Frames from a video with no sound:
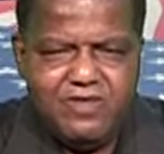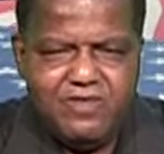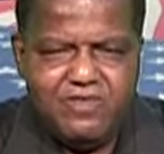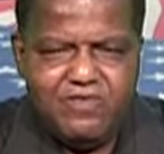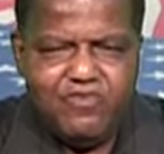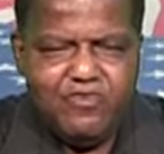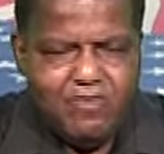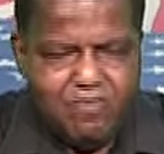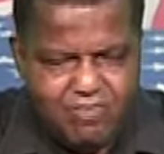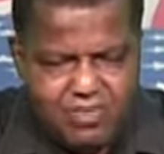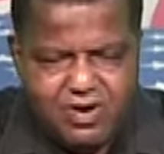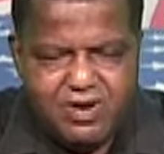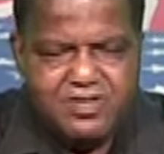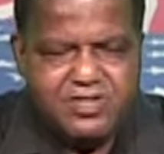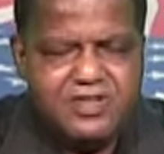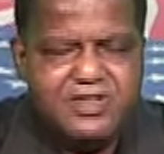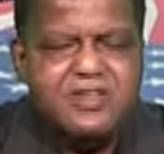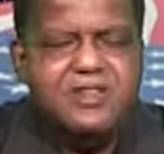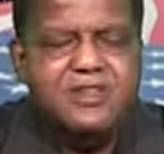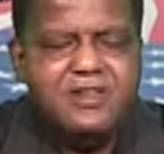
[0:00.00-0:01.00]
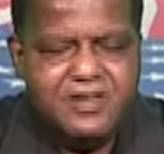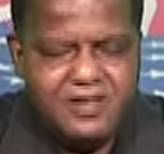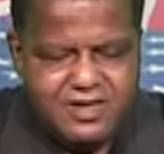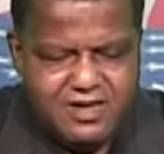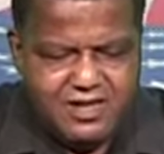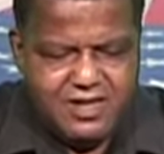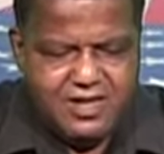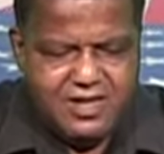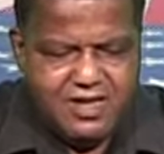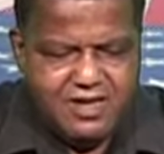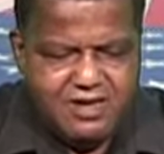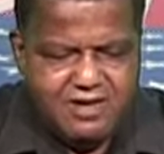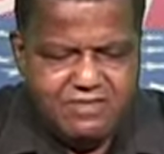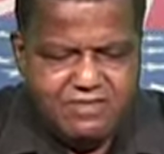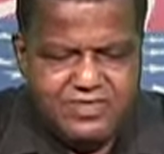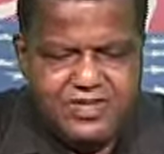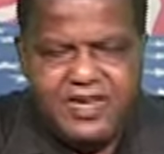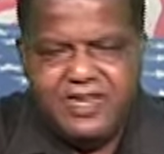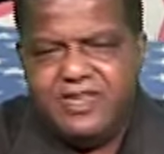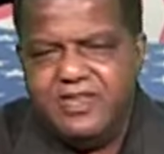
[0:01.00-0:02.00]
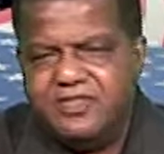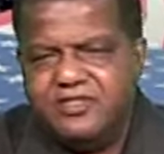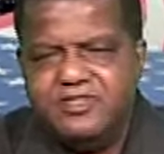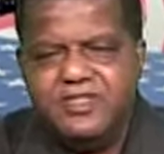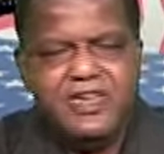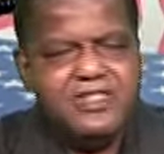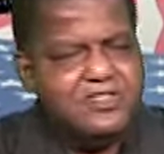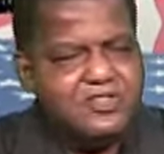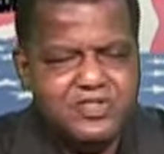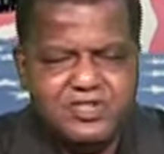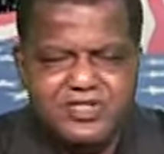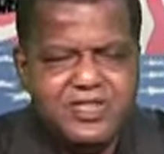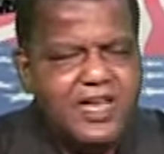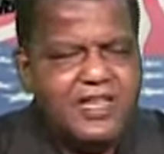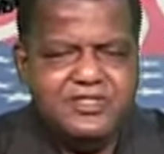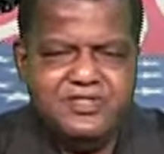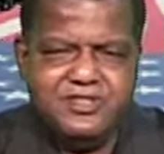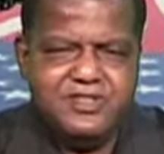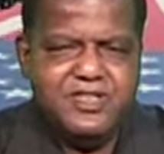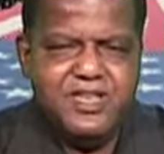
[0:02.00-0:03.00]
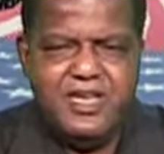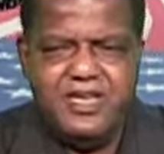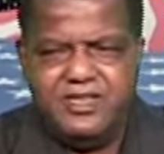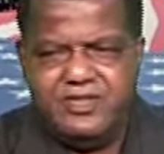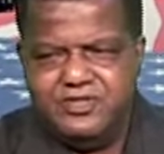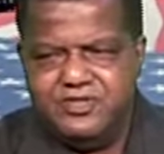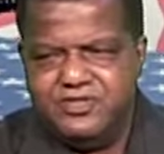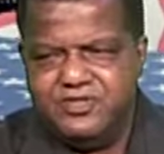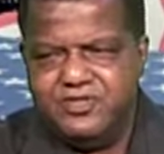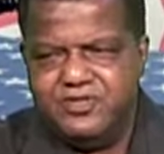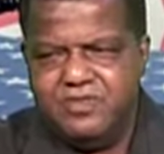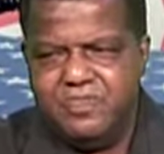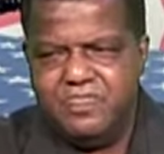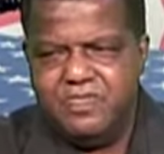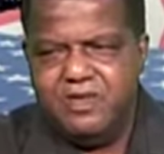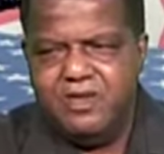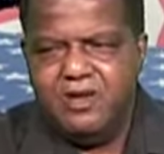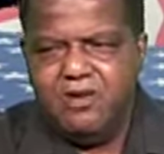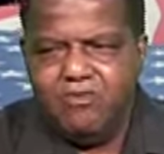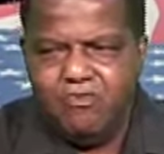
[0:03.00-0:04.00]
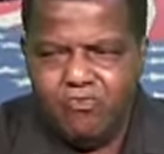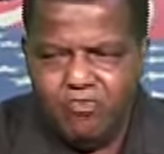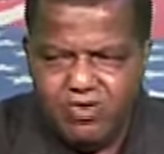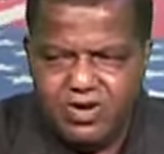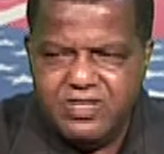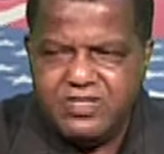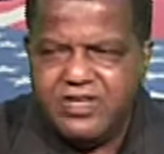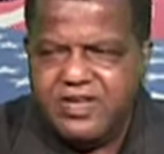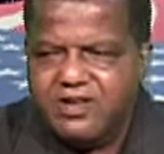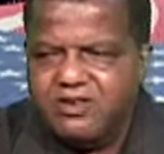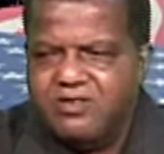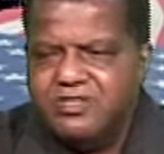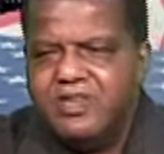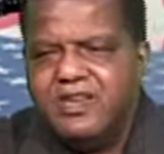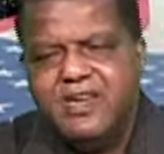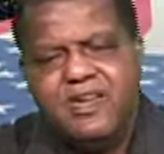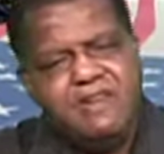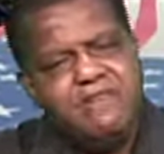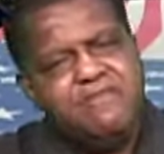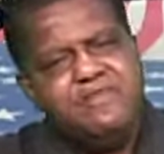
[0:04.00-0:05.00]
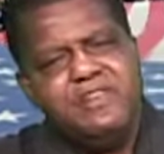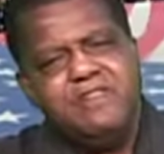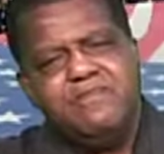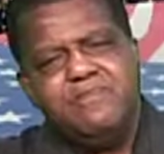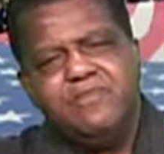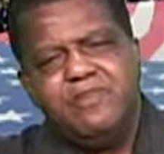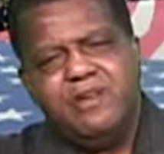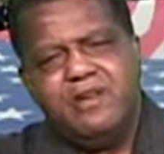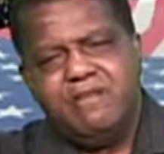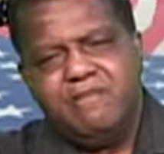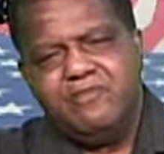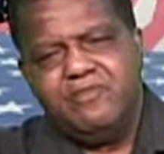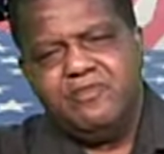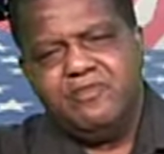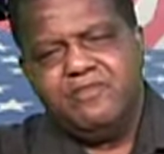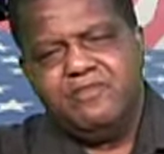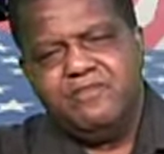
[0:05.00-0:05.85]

for Bernie, that is not the case. We're not going to have that problem.